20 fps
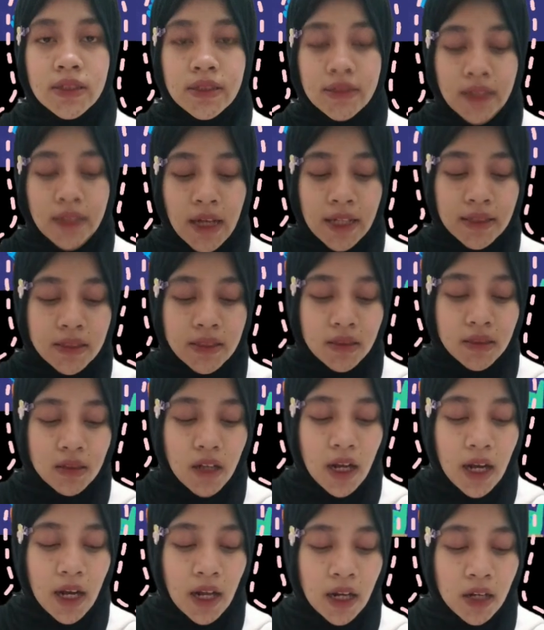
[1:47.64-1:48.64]
that
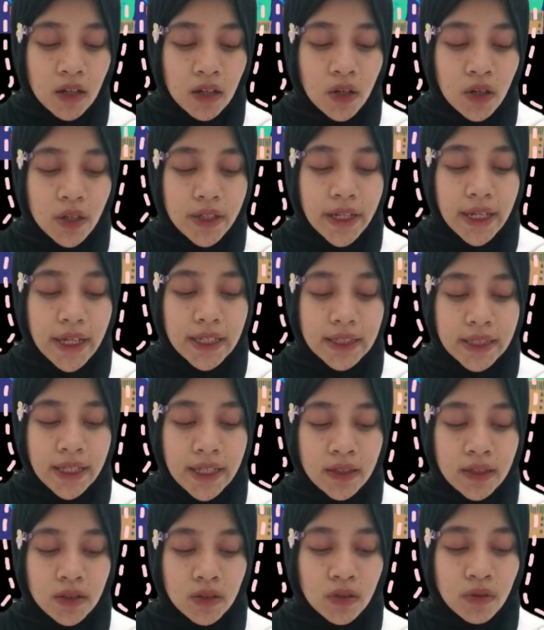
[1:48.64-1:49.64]
all
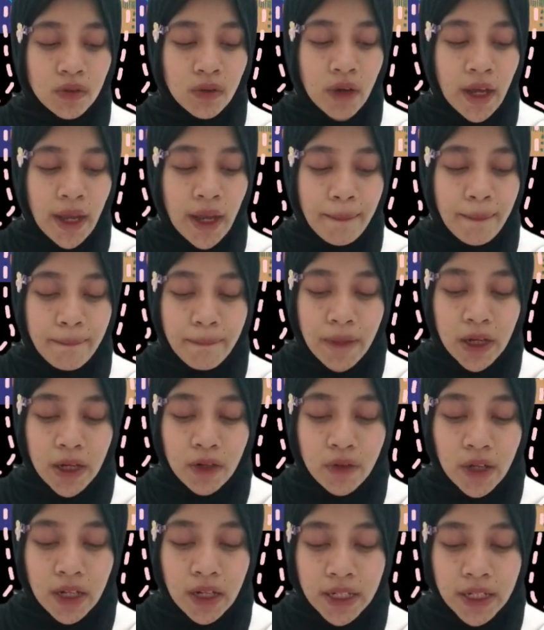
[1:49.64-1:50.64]
connected to a
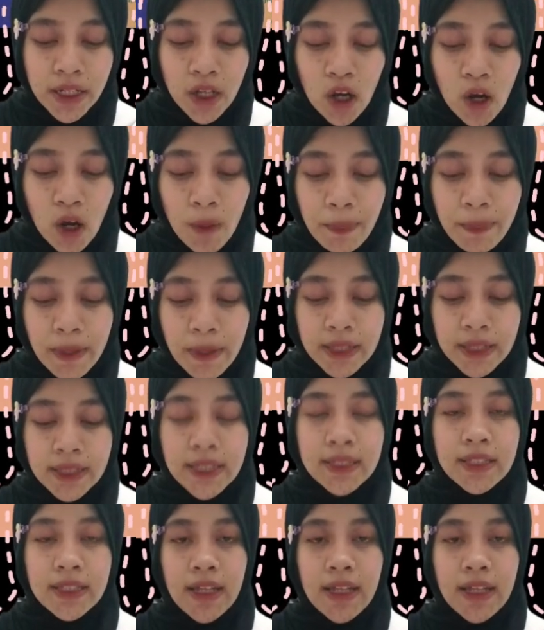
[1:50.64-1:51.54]
manually operated